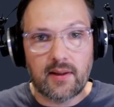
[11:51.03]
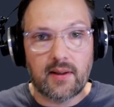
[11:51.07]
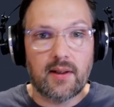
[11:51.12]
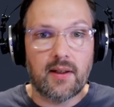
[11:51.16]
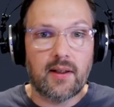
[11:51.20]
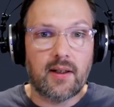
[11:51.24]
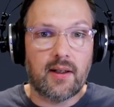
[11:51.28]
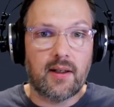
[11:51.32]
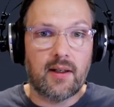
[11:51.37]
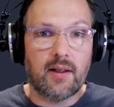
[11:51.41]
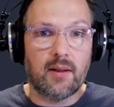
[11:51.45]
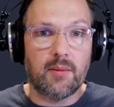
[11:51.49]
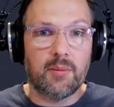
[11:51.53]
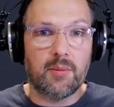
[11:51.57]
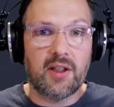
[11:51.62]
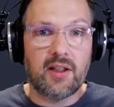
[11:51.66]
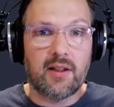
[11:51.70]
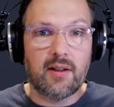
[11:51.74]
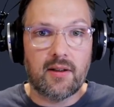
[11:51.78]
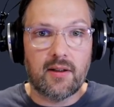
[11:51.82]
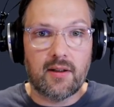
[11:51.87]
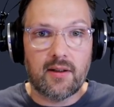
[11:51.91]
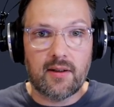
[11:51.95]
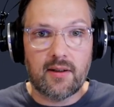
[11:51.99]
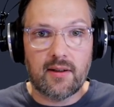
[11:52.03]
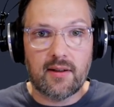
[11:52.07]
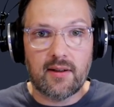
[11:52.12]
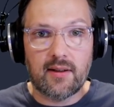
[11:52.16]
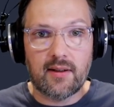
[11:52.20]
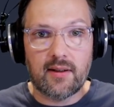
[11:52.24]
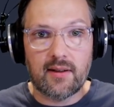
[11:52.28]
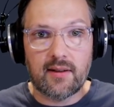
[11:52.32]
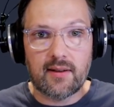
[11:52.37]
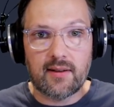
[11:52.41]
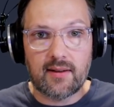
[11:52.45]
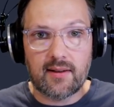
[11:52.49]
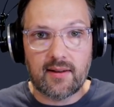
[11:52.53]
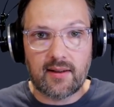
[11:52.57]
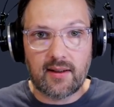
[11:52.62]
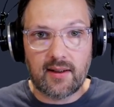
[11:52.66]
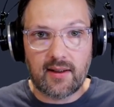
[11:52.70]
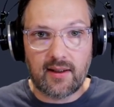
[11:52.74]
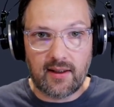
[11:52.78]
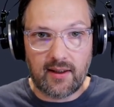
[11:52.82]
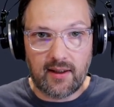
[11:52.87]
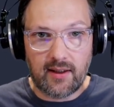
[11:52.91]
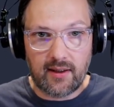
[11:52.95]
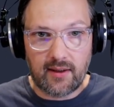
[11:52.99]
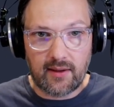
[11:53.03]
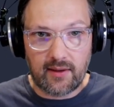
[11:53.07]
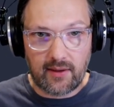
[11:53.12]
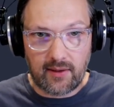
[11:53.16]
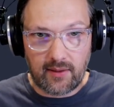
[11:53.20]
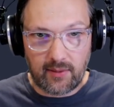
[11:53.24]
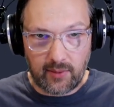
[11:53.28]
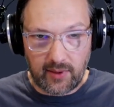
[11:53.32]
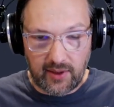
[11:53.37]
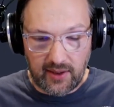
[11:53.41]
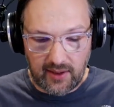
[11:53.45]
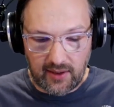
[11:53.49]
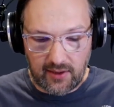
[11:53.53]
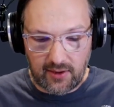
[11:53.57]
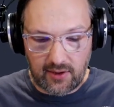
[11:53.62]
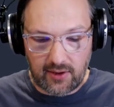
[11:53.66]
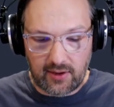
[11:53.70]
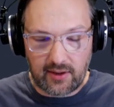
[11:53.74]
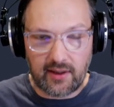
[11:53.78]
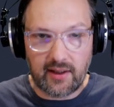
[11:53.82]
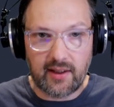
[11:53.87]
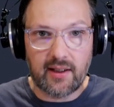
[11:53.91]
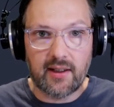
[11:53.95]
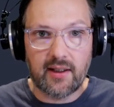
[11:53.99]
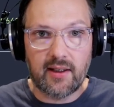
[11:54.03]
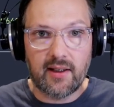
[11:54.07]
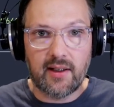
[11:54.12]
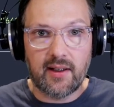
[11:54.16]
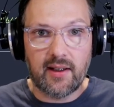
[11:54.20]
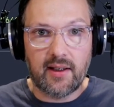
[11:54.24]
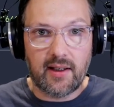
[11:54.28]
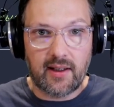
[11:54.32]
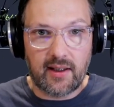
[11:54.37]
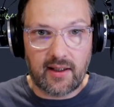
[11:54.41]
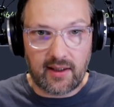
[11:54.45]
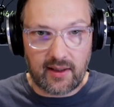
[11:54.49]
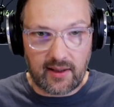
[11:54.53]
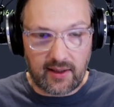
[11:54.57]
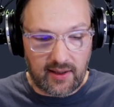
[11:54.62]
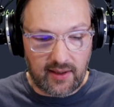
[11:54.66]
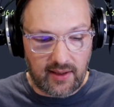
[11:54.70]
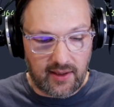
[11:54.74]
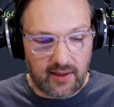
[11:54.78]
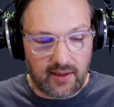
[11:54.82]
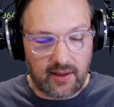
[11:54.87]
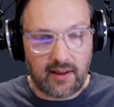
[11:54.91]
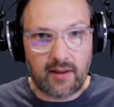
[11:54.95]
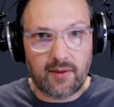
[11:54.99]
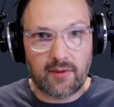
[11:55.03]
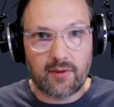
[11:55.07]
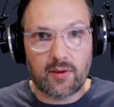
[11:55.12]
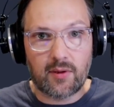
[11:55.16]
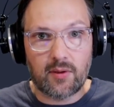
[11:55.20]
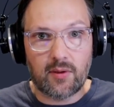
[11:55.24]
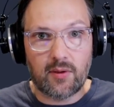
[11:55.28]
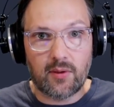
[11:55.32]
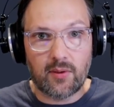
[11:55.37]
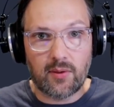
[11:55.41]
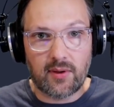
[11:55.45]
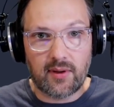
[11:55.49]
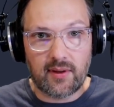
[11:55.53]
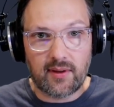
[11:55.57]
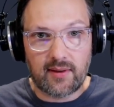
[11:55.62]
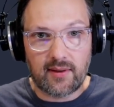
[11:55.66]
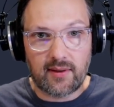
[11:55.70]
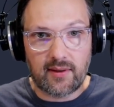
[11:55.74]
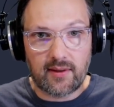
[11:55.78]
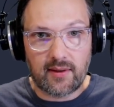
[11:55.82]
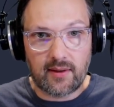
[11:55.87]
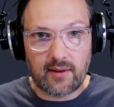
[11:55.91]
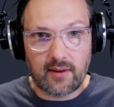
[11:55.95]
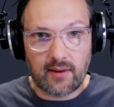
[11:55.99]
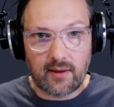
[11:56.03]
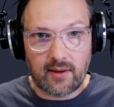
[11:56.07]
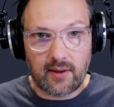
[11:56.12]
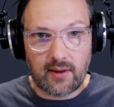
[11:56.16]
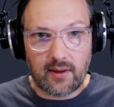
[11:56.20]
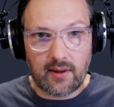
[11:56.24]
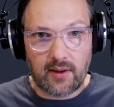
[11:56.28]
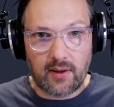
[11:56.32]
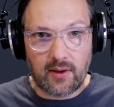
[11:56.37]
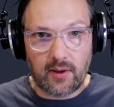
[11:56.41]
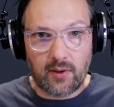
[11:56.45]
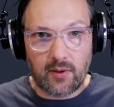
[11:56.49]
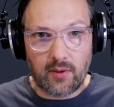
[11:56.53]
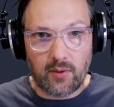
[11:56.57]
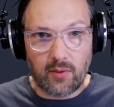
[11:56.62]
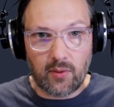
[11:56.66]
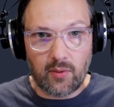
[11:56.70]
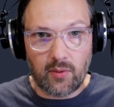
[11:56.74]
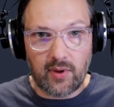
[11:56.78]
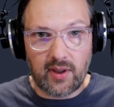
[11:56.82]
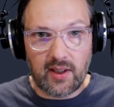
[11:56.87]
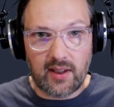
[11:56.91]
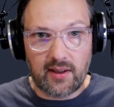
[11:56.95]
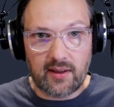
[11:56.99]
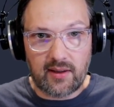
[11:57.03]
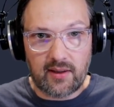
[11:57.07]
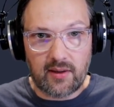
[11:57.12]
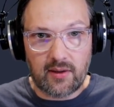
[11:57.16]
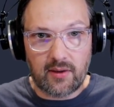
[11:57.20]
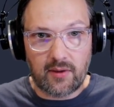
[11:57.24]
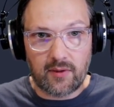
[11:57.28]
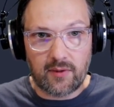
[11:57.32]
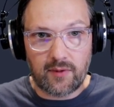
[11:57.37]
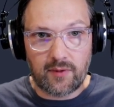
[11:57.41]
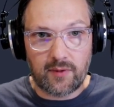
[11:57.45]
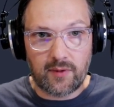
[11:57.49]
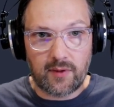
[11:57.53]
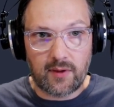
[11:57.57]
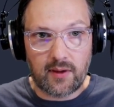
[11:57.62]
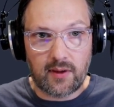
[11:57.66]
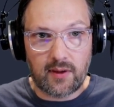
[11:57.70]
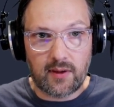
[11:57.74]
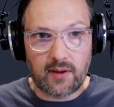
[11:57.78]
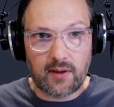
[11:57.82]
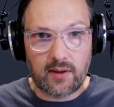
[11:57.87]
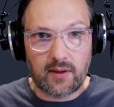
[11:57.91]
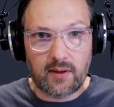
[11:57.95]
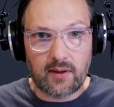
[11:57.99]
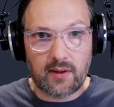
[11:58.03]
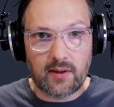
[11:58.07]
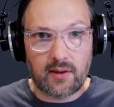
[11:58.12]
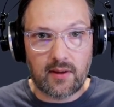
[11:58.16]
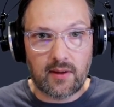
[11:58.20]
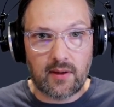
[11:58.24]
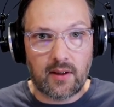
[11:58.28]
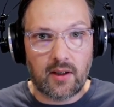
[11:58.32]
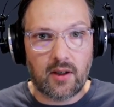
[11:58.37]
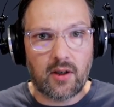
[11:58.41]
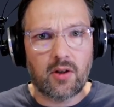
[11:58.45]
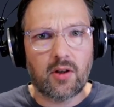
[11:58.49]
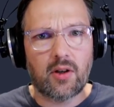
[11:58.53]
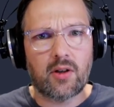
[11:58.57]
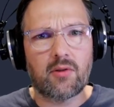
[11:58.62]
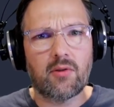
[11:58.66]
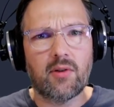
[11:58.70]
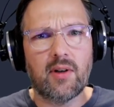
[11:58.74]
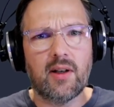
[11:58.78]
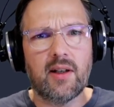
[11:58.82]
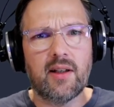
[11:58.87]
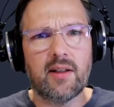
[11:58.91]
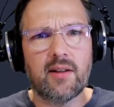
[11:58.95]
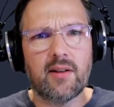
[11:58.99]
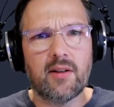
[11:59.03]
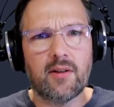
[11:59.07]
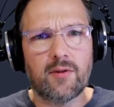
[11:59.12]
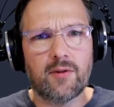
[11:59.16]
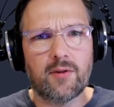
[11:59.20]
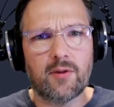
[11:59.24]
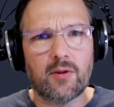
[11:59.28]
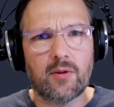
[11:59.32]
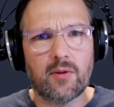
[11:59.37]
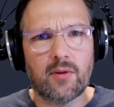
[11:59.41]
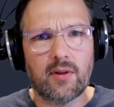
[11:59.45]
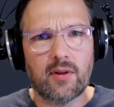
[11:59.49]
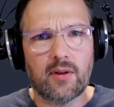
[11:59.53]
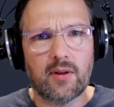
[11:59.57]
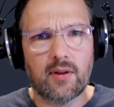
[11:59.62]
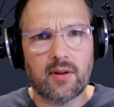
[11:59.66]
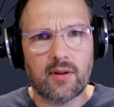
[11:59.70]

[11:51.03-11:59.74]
Ah, because here we actually again have to do this relative, or not relative to the